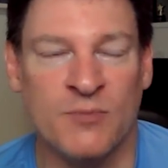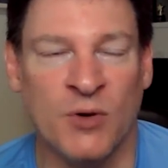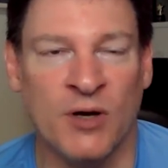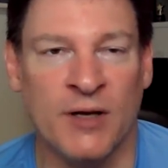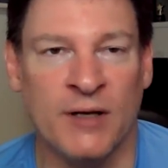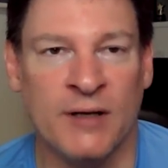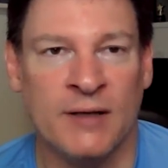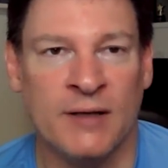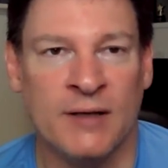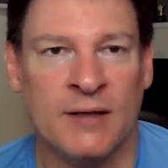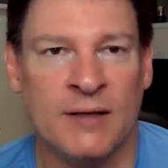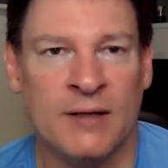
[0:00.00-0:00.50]

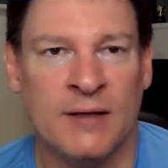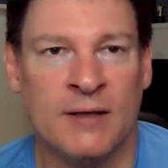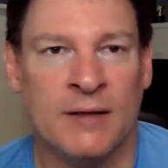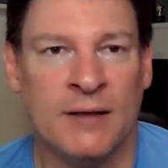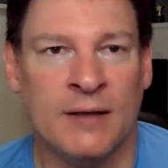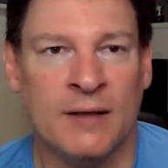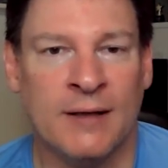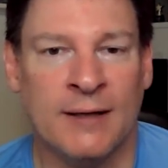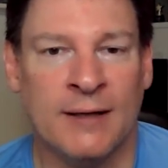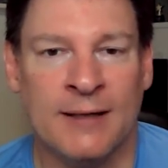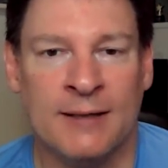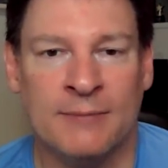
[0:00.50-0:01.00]
But
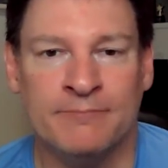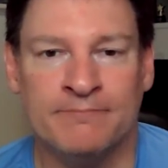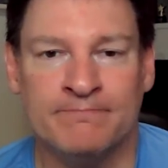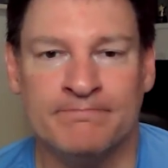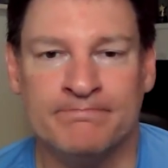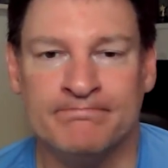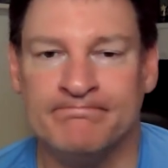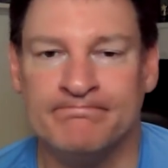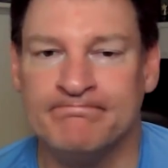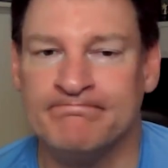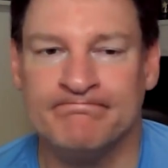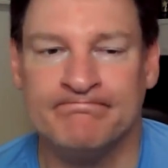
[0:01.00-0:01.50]

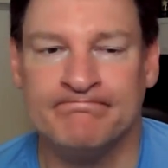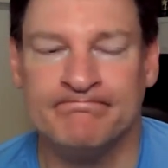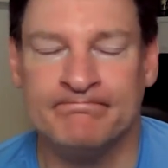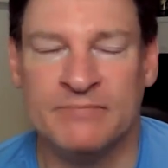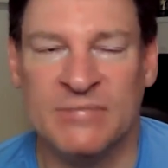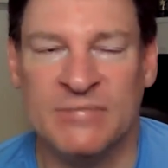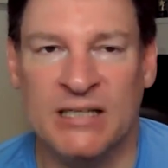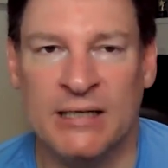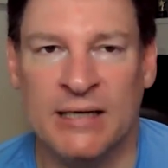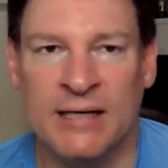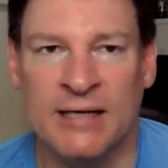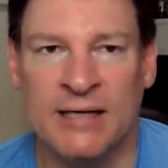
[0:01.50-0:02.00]
um,
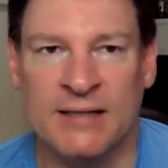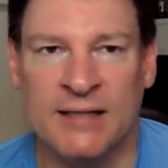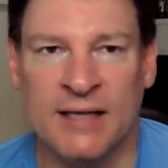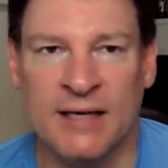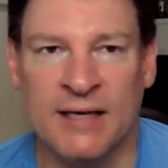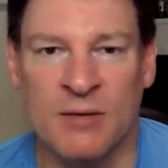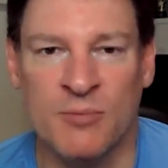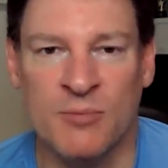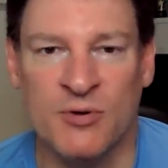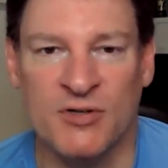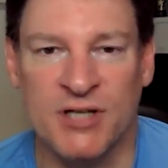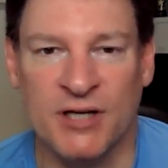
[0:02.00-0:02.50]

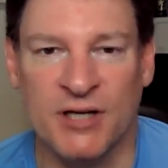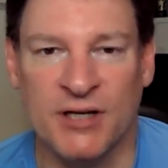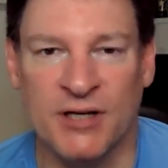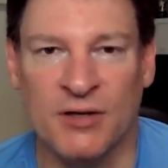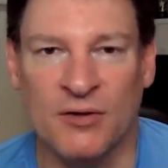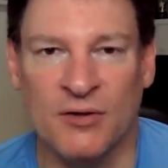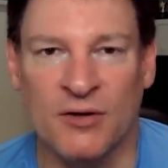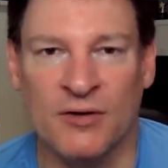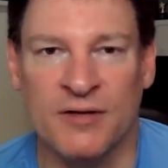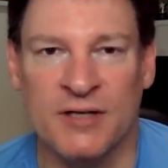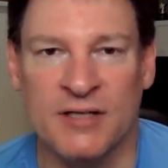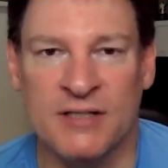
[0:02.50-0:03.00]
anything in
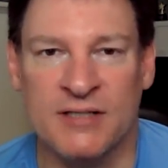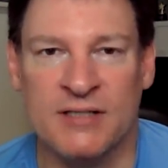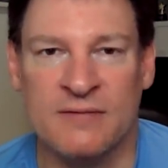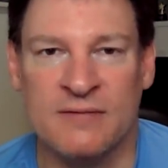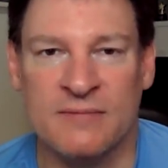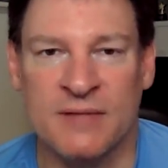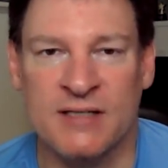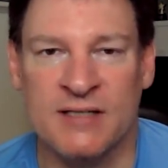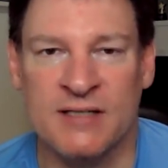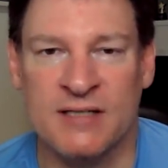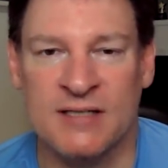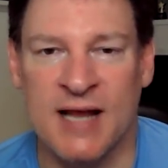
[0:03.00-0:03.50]
particular that's
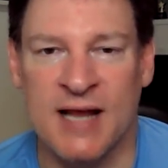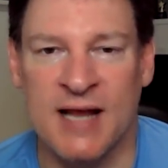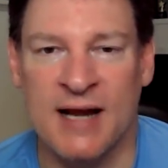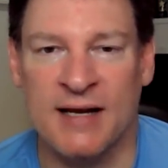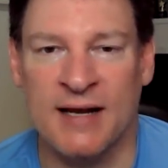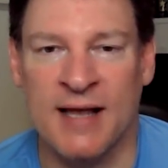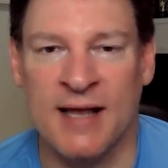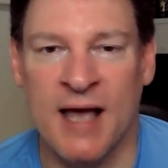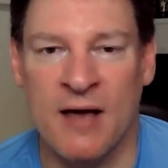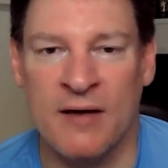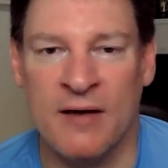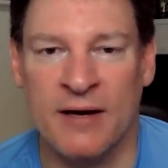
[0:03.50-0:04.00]
that's
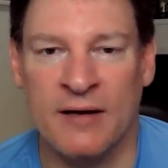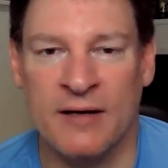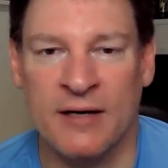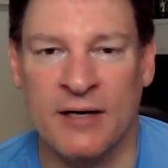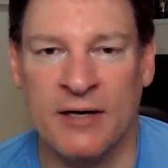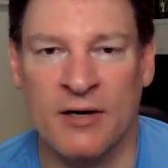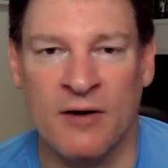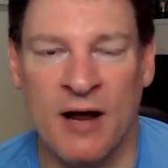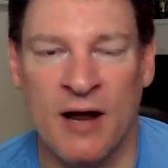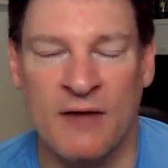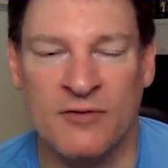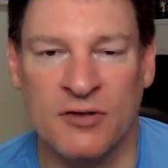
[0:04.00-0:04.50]
standing out
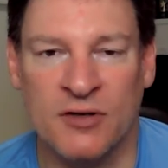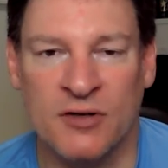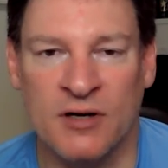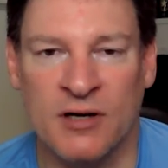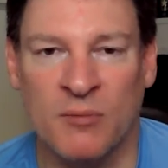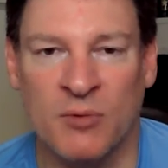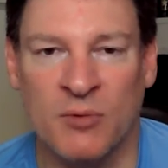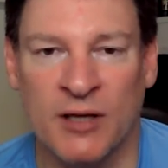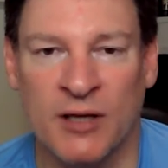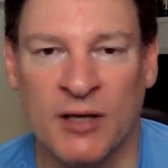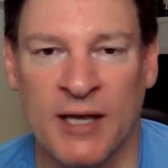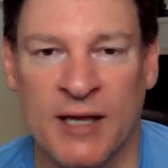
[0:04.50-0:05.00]
here after a
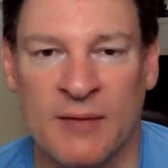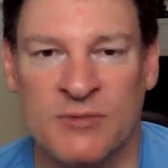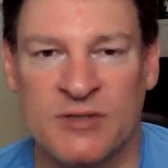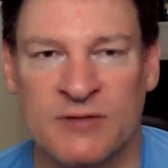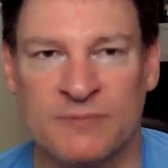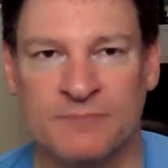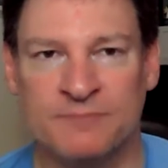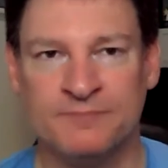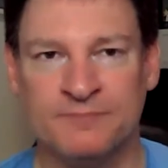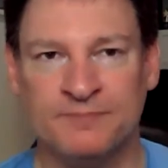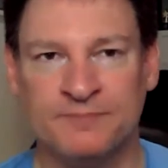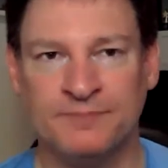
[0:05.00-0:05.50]
couple of games?